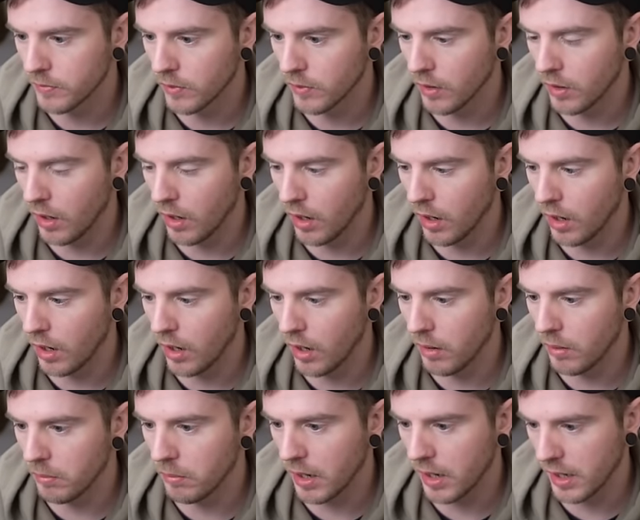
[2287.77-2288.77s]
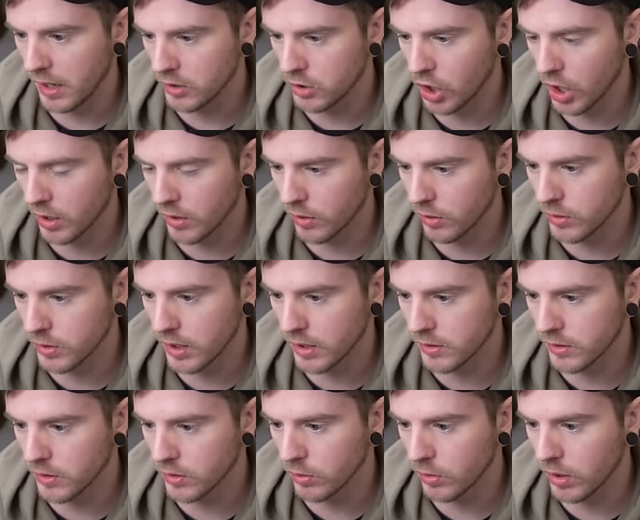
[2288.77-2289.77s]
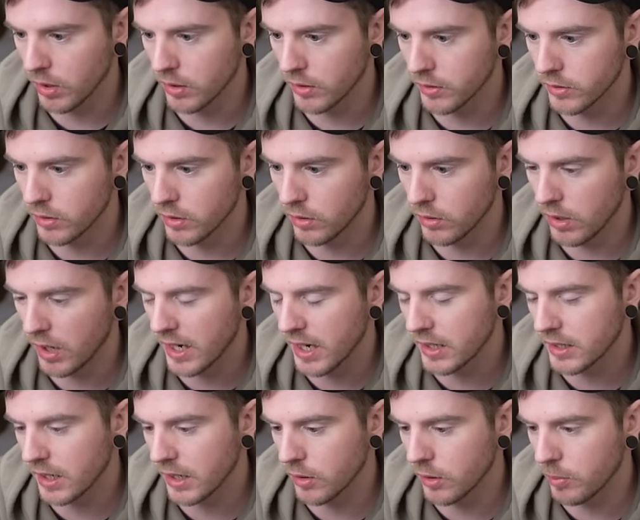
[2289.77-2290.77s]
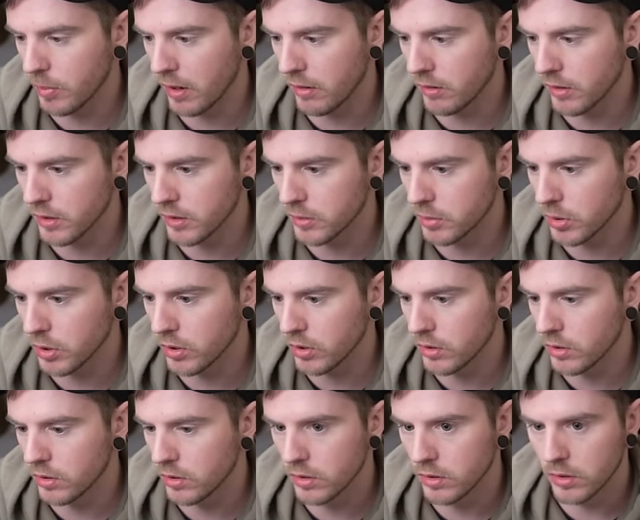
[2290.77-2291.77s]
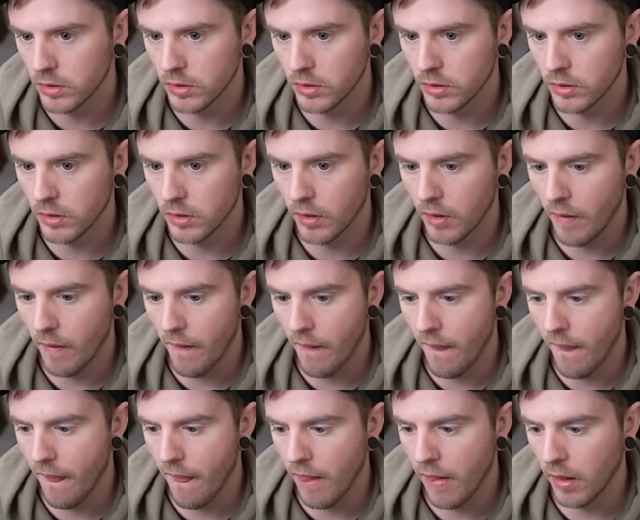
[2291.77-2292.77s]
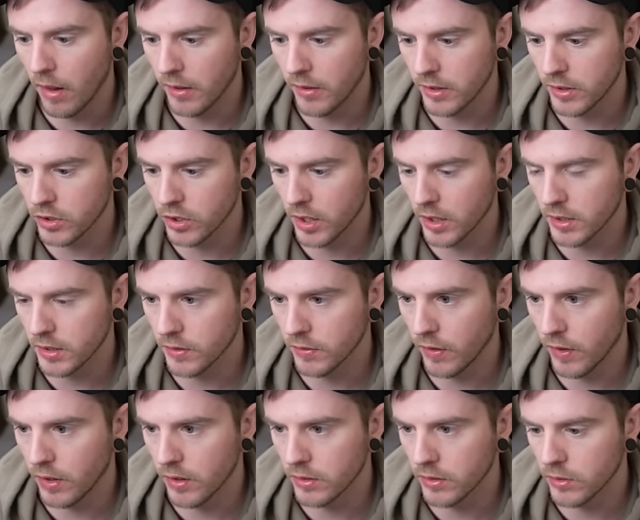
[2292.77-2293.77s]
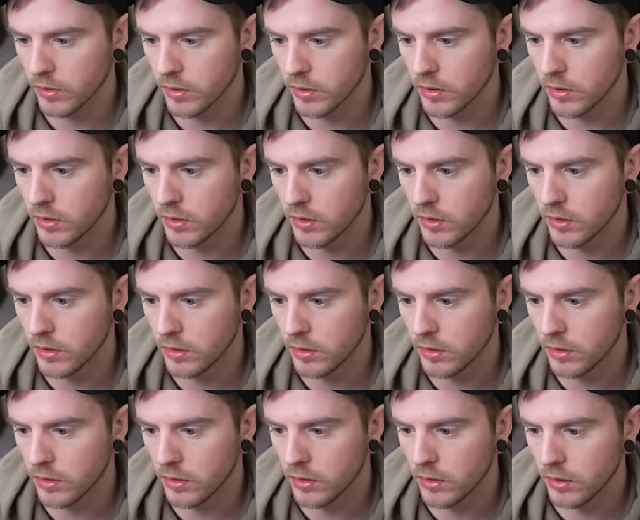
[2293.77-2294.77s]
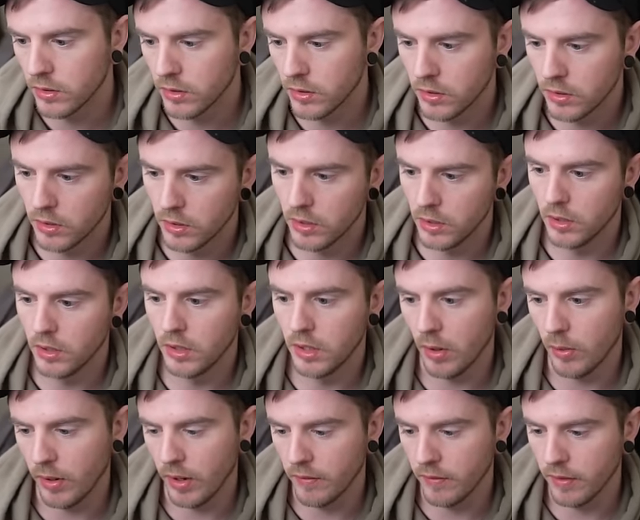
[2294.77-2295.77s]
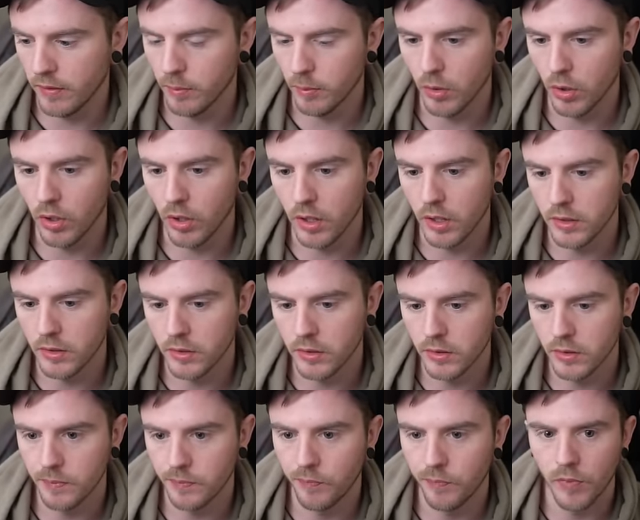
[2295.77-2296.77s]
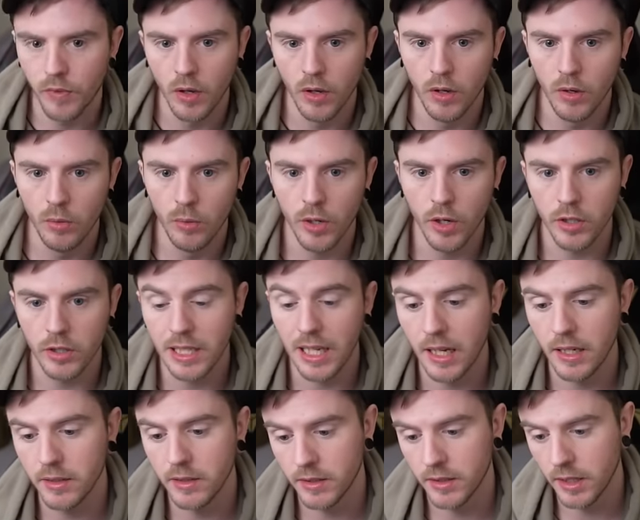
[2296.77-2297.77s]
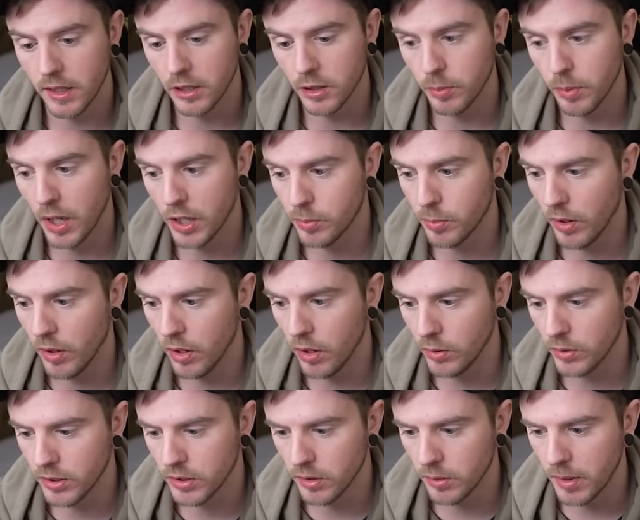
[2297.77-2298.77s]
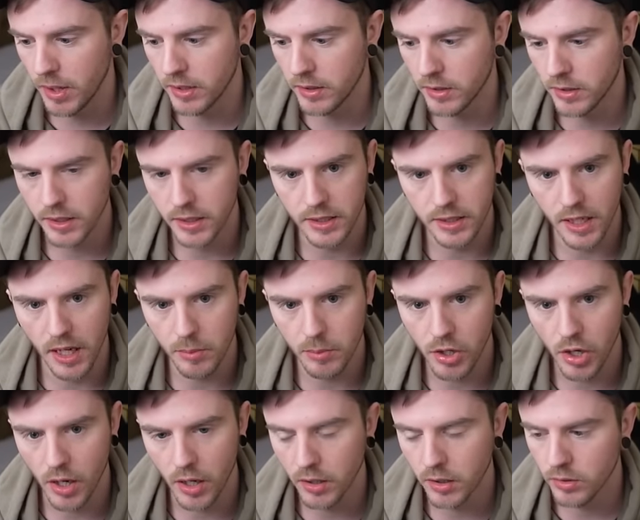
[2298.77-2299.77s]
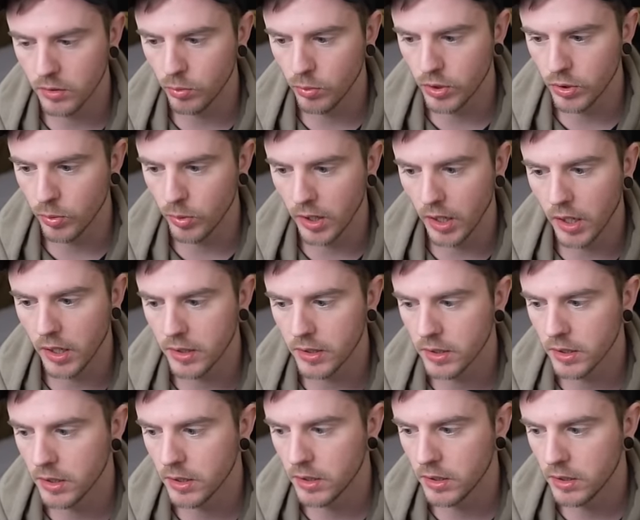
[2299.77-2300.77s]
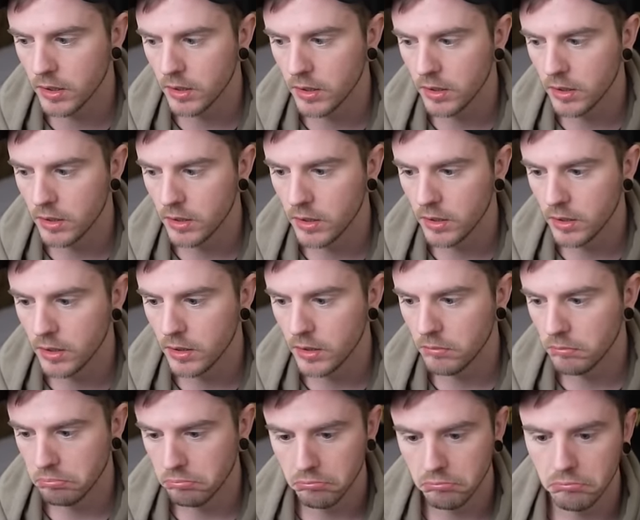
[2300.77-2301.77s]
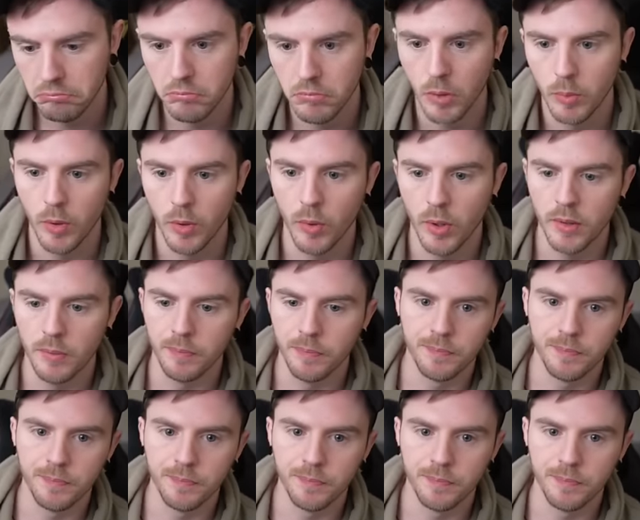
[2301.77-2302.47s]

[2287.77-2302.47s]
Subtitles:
And I check those hands as well. So I guess I could bet really small. I think checking's fine as well. Now we have even more hands. We got tens in a splash pot though, which is amazing. He snap checks, which we like. And we win.